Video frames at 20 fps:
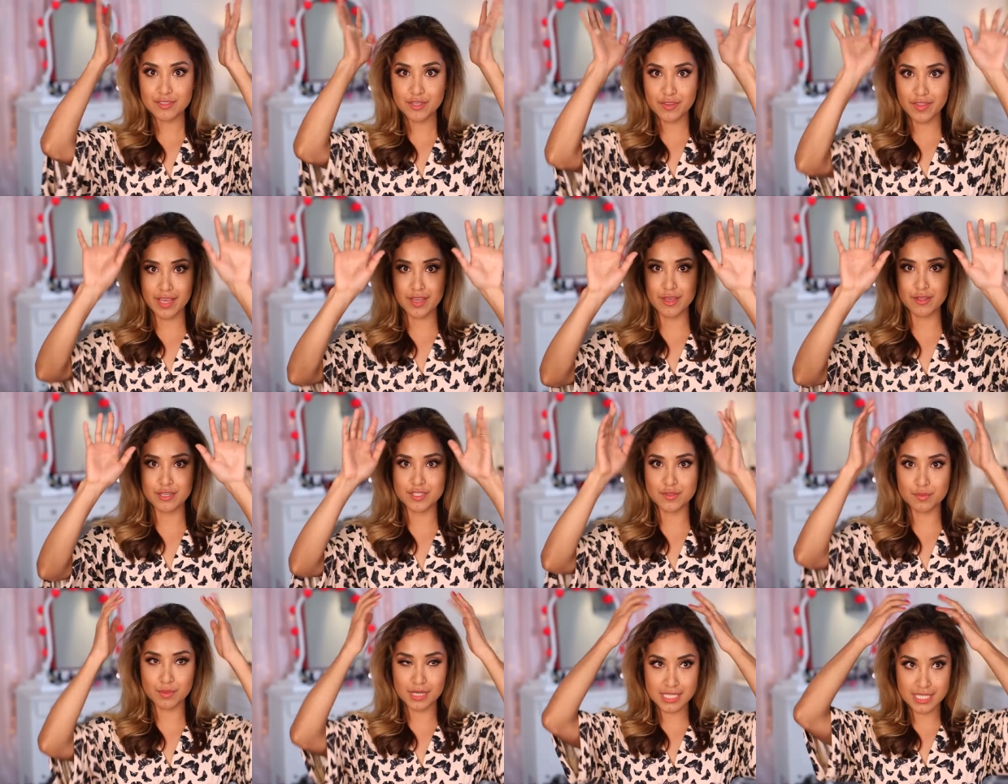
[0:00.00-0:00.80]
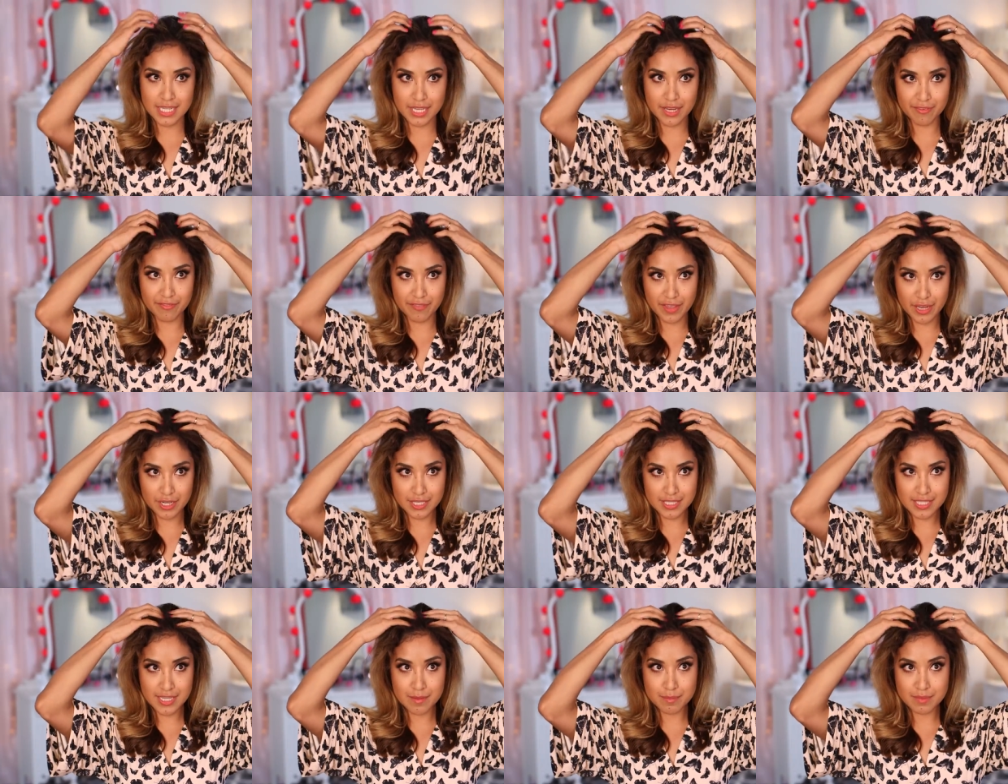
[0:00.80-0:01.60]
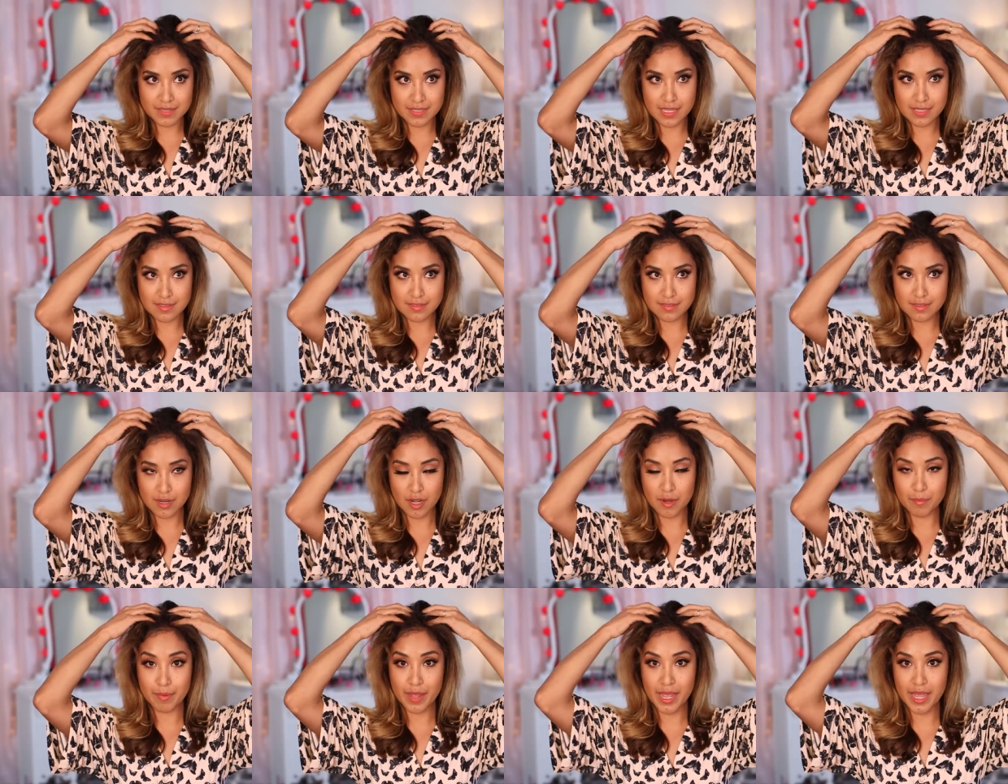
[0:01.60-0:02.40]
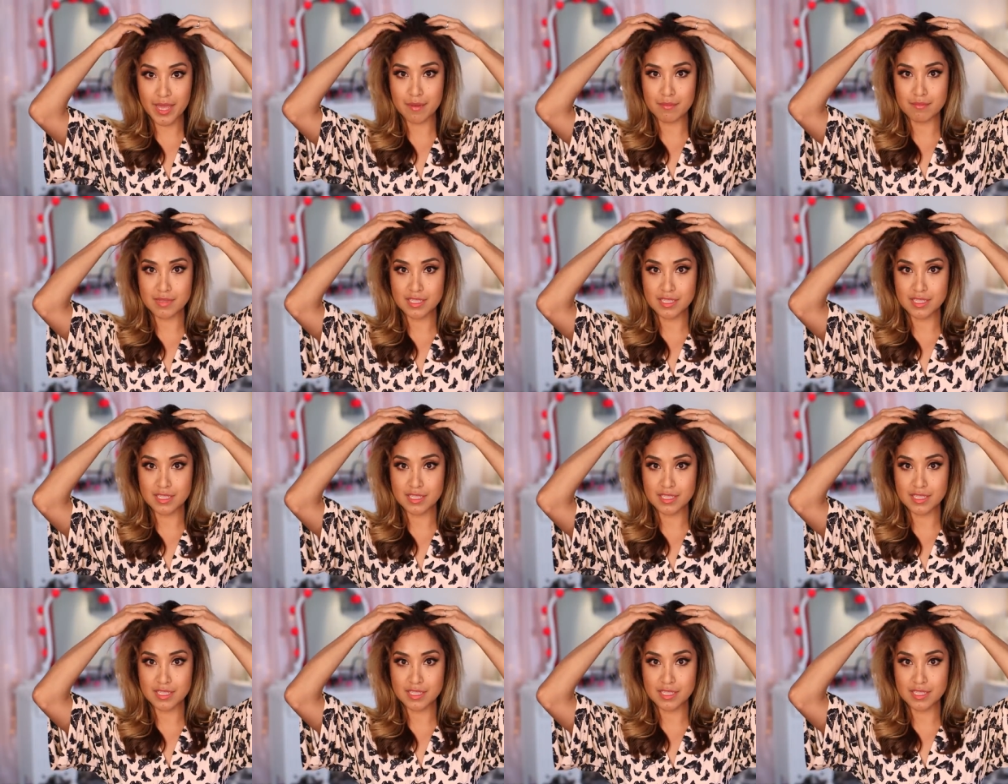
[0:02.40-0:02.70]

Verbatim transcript: After that, you just wanna take your fingertips and start by